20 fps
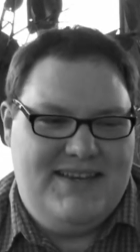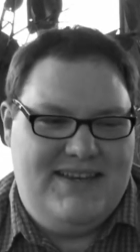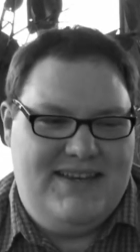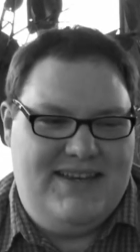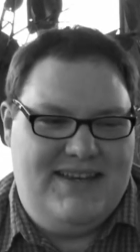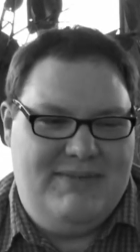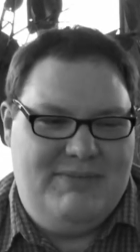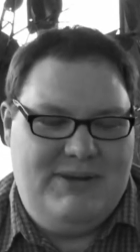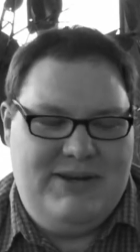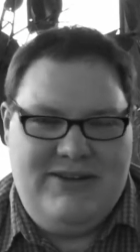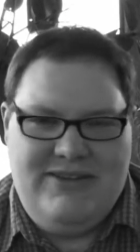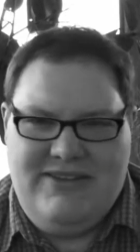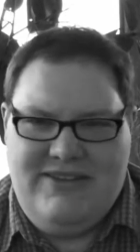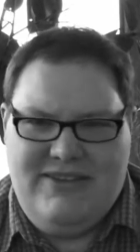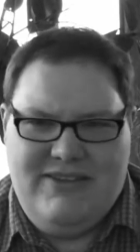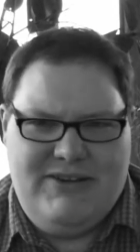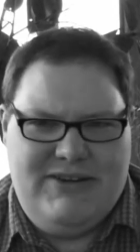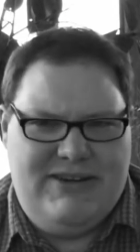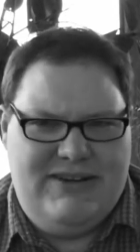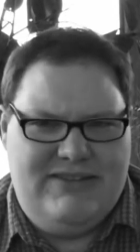apparently
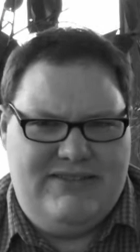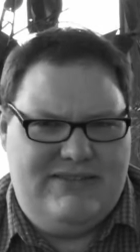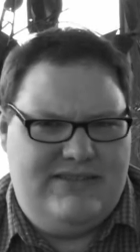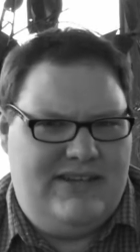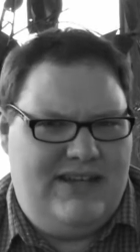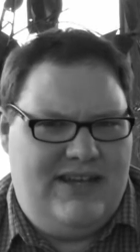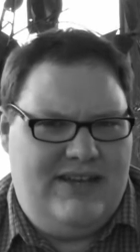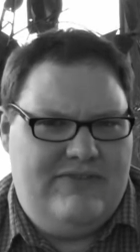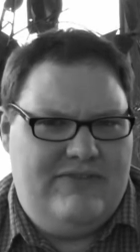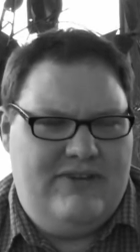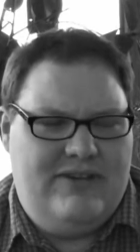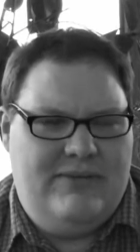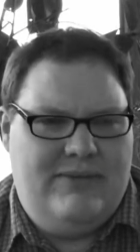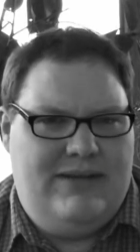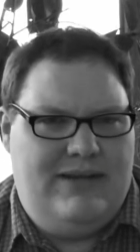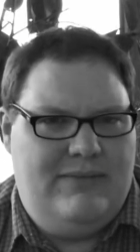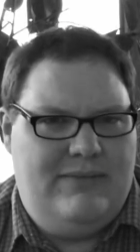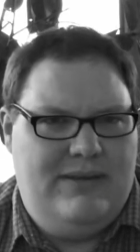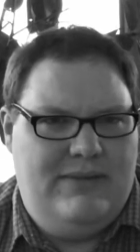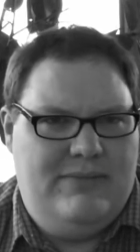there are not very
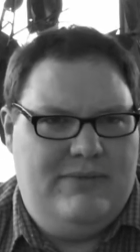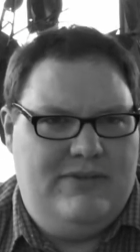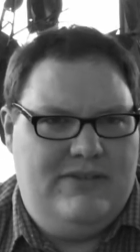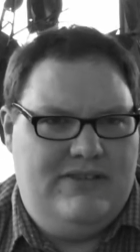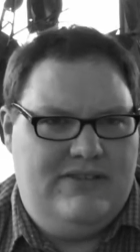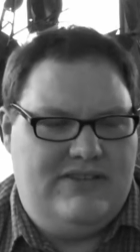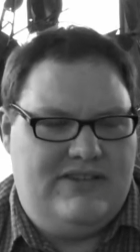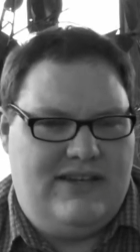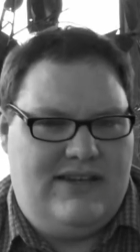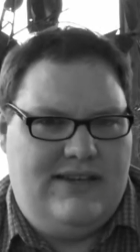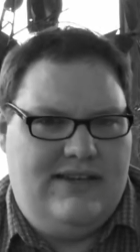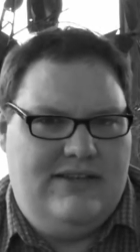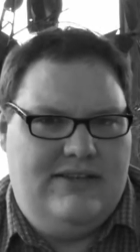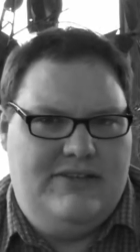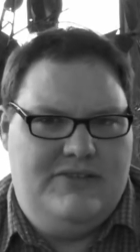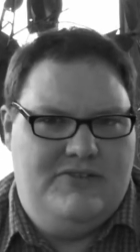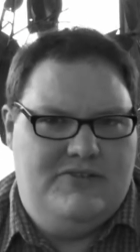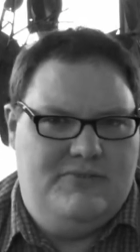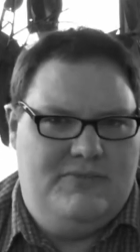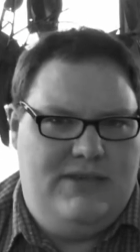many people in
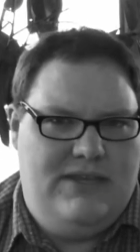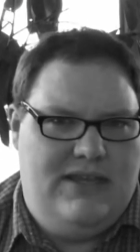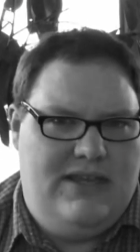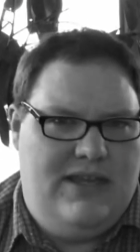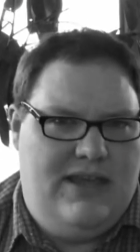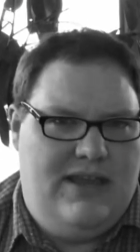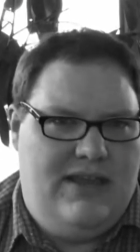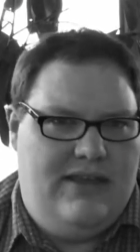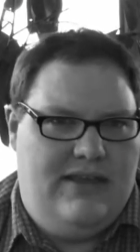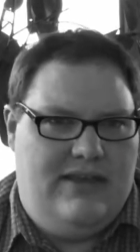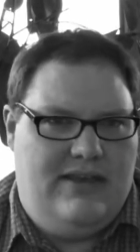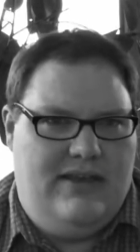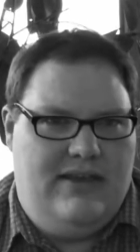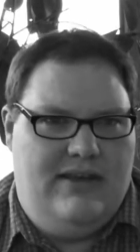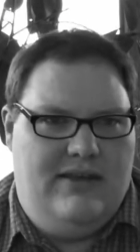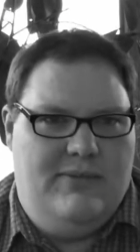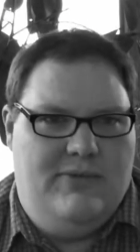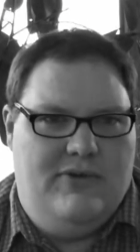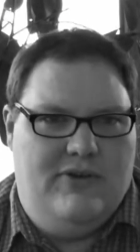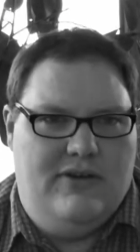Scotland who speak Gaelic
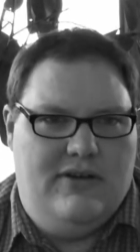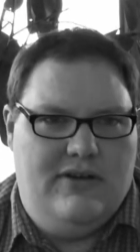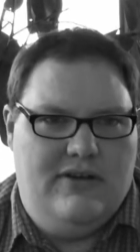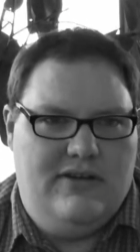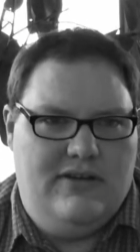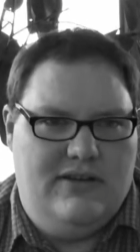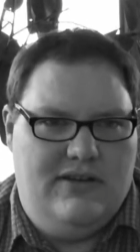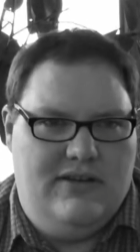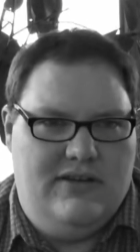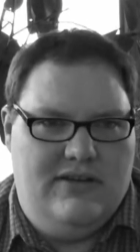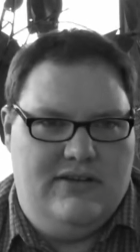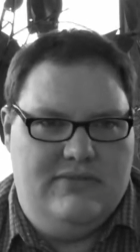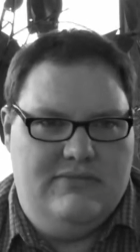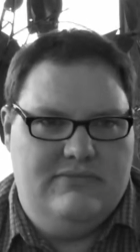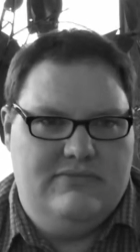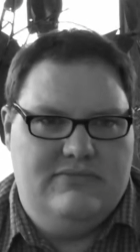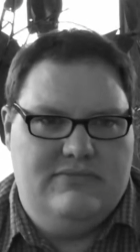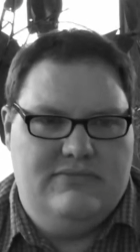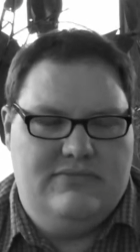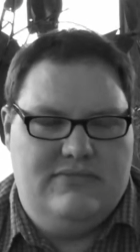anymore.
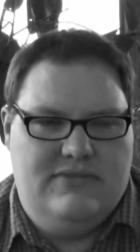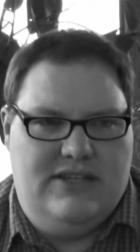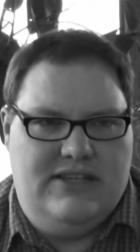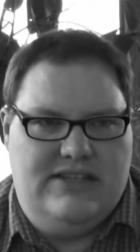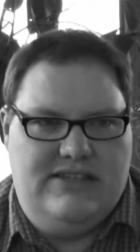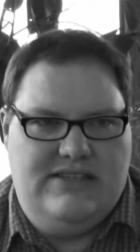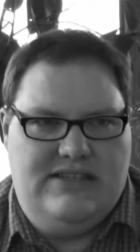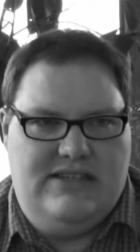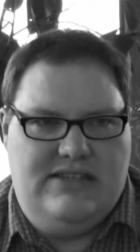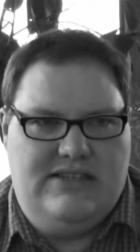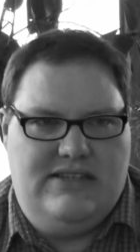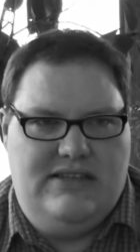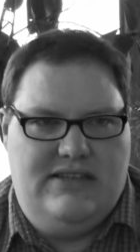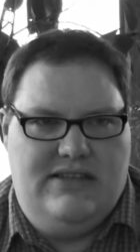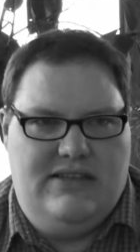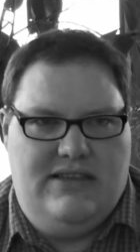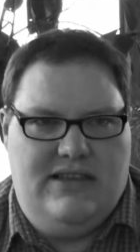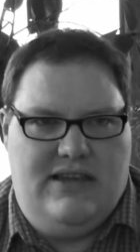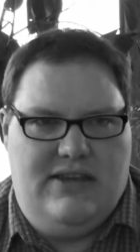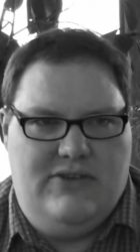Like
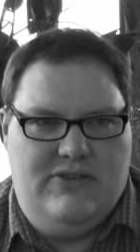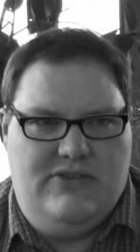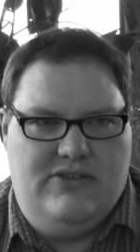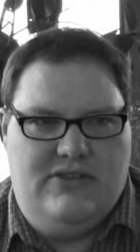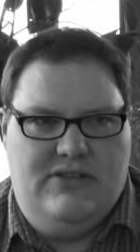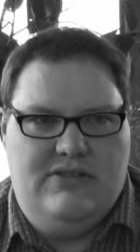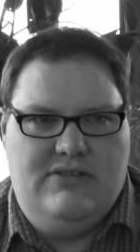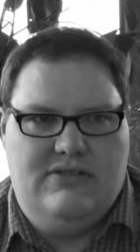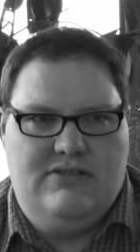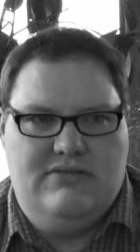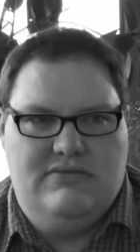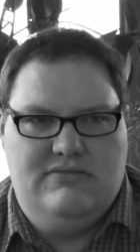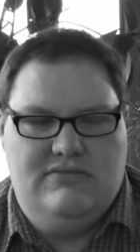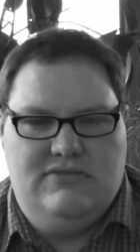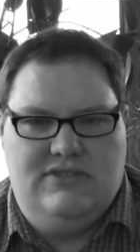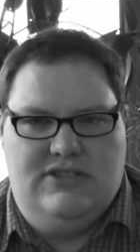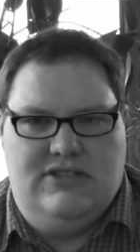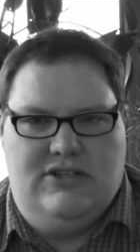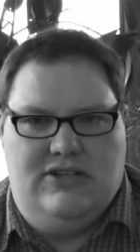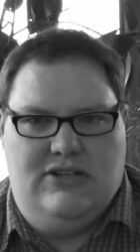60,000
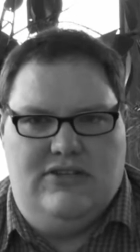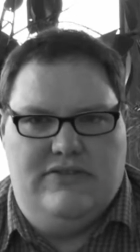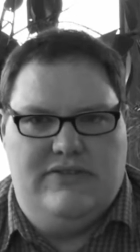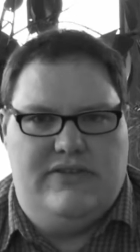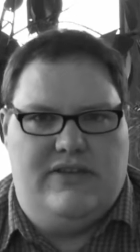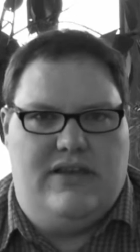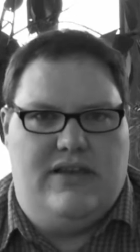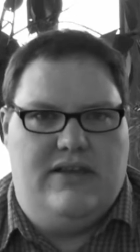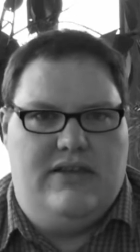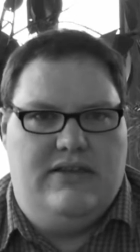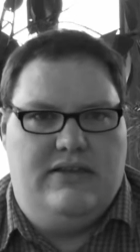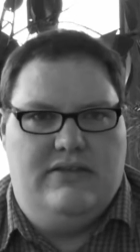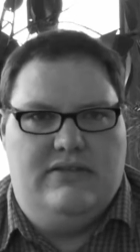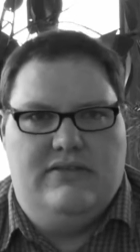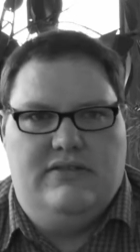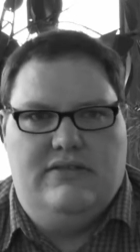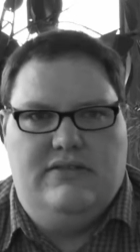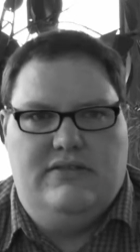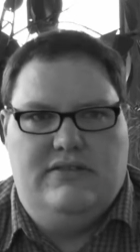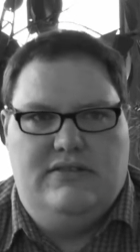in all of
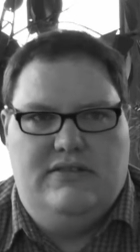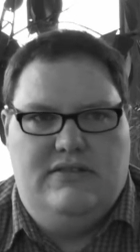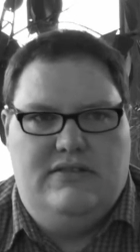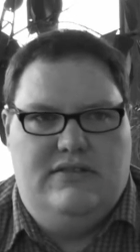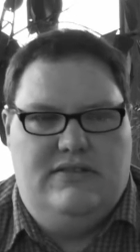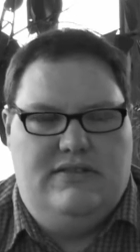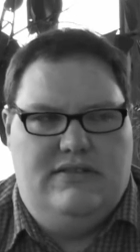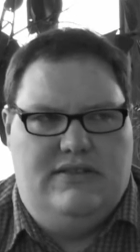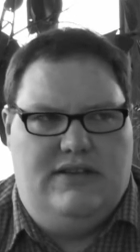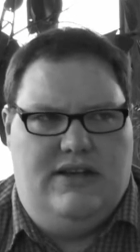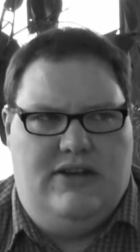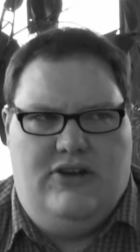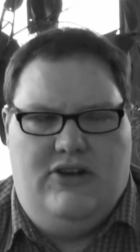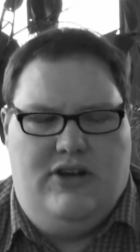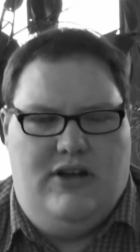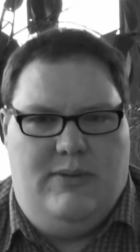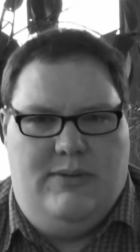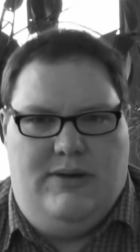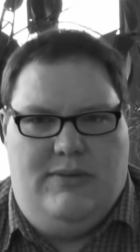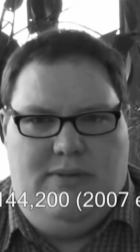Scotland. I don't know
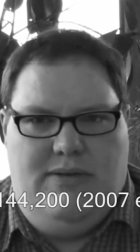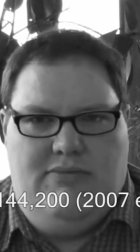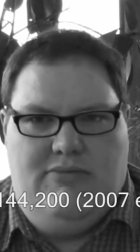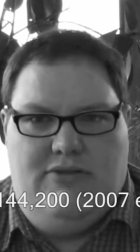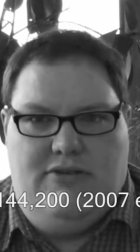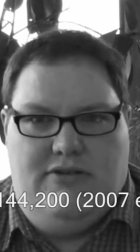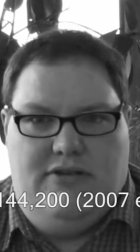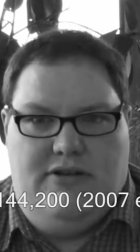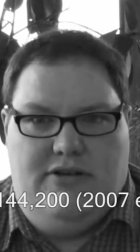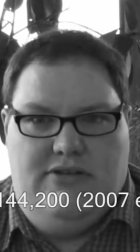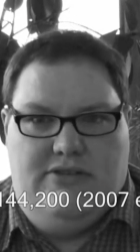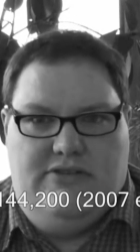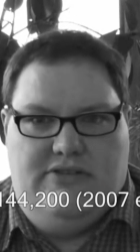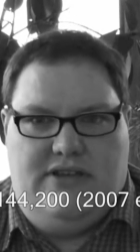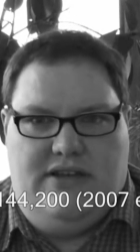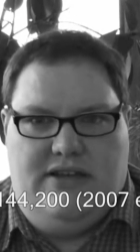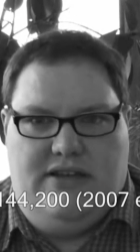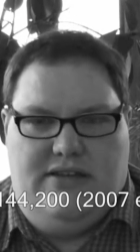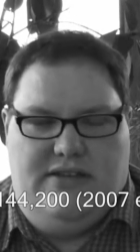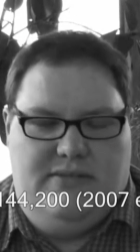how many people there are in
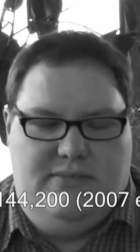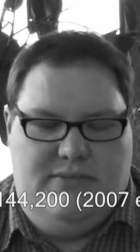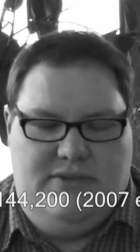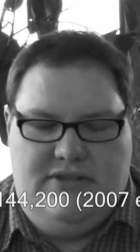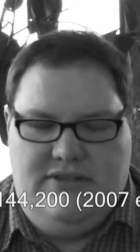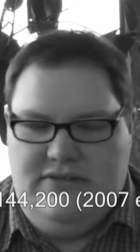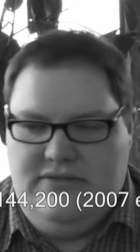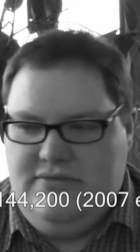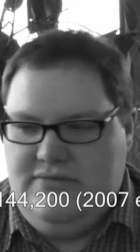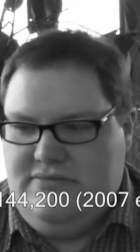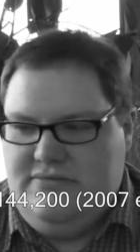Scotland, but